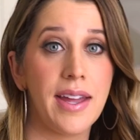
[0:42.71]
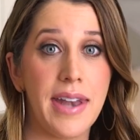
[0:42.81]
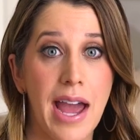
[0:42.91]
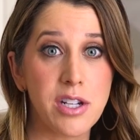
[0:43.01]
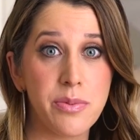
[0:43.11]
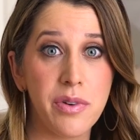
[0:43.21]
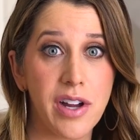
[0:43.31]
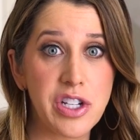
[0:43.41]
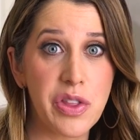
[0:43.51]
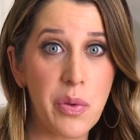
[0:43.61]
Now to move
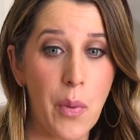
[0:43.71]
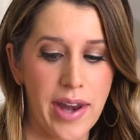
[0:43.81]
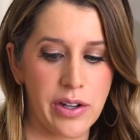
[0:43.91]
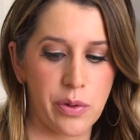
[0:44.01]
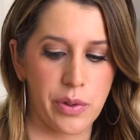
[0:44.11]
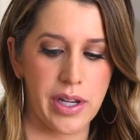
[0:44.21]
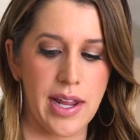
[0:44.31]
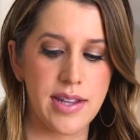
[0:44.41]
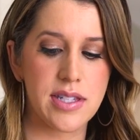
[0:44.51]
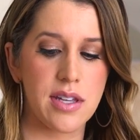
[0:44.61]
on to the wet
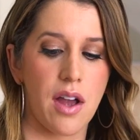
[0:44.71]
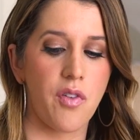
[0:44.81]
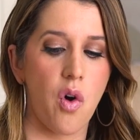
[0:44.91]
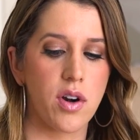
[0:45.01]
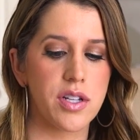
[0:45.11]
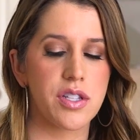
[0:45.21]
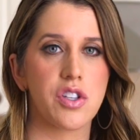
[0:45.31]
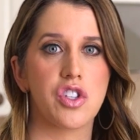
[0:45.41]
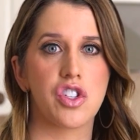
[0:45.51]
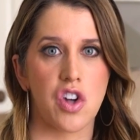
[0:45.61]
ingredients, of course
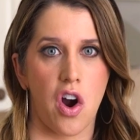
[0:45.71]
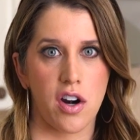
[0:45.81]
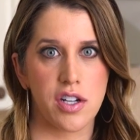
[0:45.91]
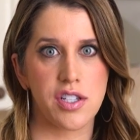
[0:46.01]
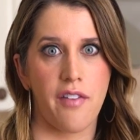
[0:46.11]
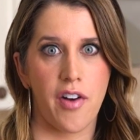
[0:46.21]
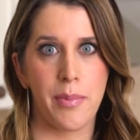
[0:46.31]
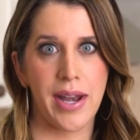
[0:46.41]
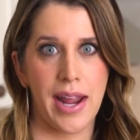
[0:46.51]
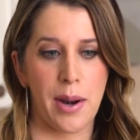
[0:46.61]
the stars of
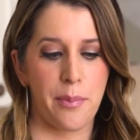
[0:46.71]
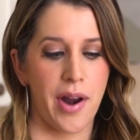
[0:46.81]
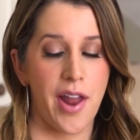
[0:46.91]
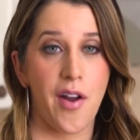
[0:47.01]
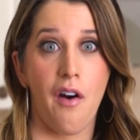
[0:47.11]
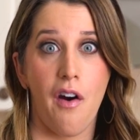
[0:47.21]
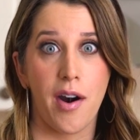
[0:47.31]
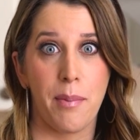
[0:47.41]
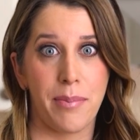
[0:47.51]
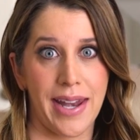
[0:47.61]
our banana bread
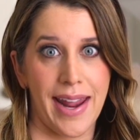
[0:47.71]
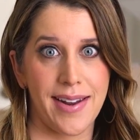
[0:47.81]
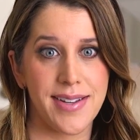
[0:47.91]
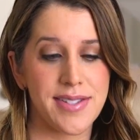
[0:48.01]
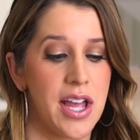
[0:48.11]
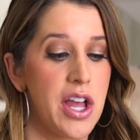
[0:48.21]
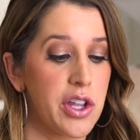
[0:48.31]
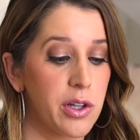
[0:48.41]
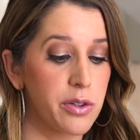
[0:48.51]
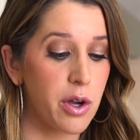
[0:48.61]
are bananas.
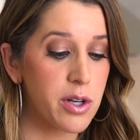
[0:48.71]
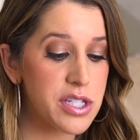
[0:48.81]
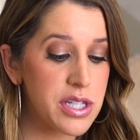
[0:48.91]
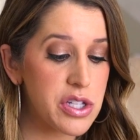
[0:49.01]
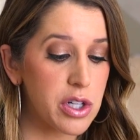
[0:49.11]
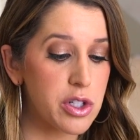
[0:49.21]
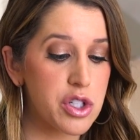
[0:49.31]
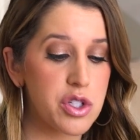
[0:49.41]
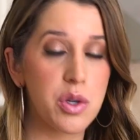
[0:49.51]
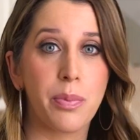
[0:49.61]
You'll notice these are
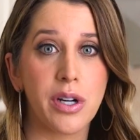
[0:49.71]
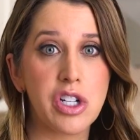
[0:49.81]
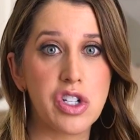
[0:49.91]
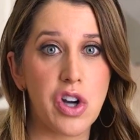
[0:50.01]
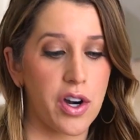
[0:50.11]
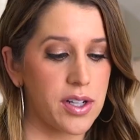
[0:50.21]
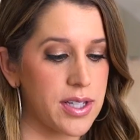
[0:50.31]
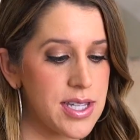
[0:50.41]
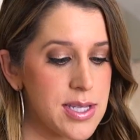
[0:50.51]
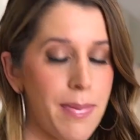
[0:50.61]
super
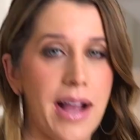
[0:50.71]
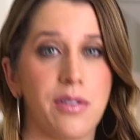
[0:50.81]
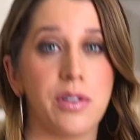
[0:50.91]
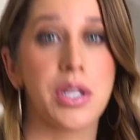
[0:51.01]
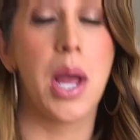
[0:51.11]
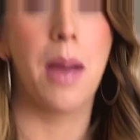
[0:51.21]
darkly speckled